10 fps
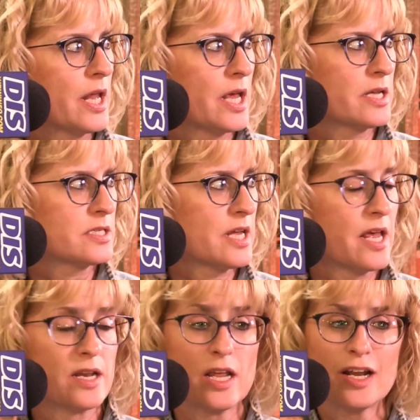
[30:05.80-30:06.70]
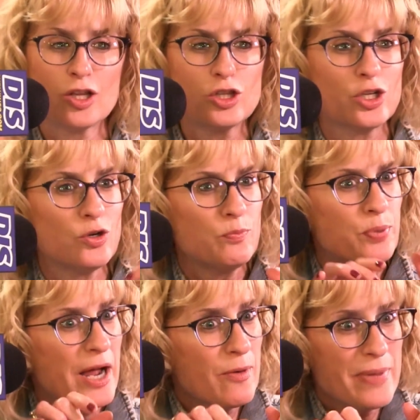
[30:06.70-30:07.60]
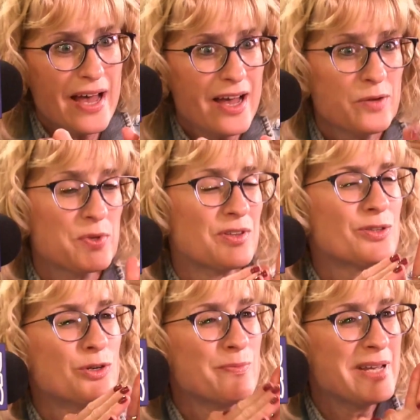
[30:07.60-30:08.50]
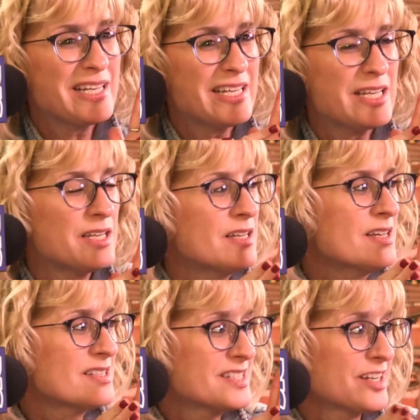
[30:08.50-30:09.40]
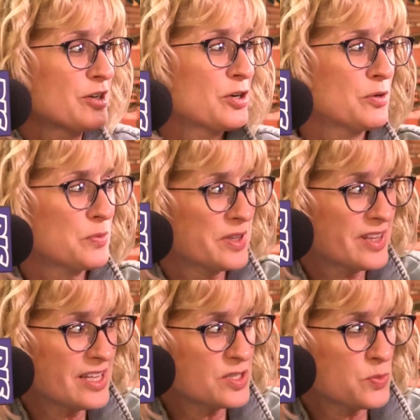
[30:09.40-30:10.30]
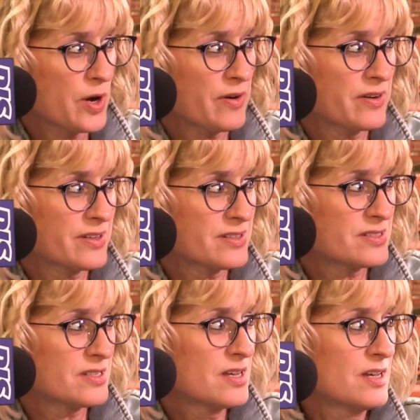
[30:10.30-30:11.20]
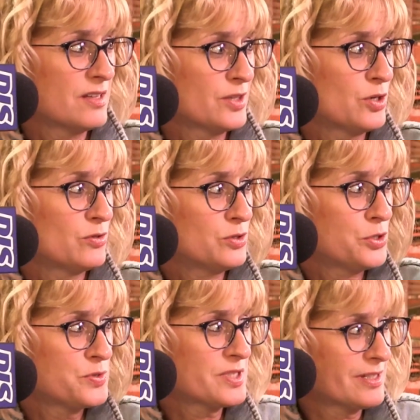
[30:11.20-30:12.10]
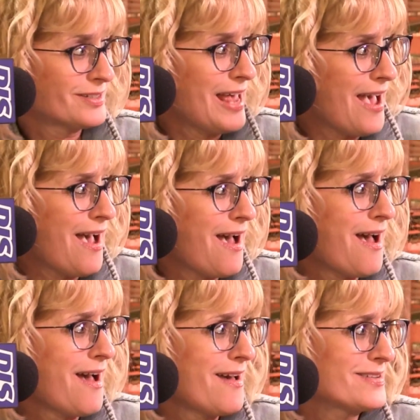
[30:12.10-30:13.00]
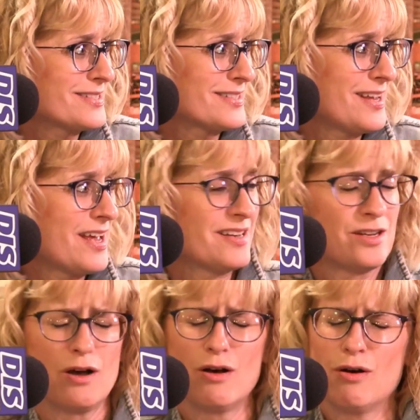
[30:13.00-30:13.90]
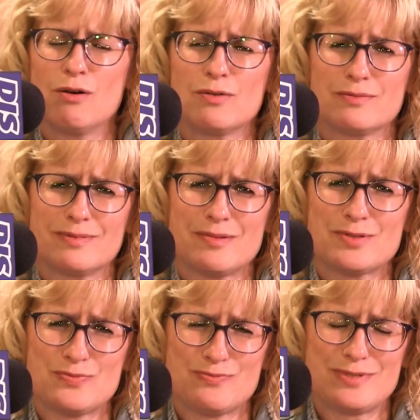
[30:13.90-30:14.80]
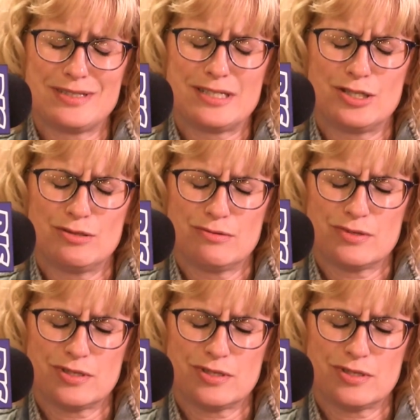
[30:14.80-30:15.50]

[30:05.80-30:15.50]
in it, it. and apparently. in a little brown bag with a little Mickey sticker with he's wearing his oh. little coonskin hat, oh. and oh, it was really cute.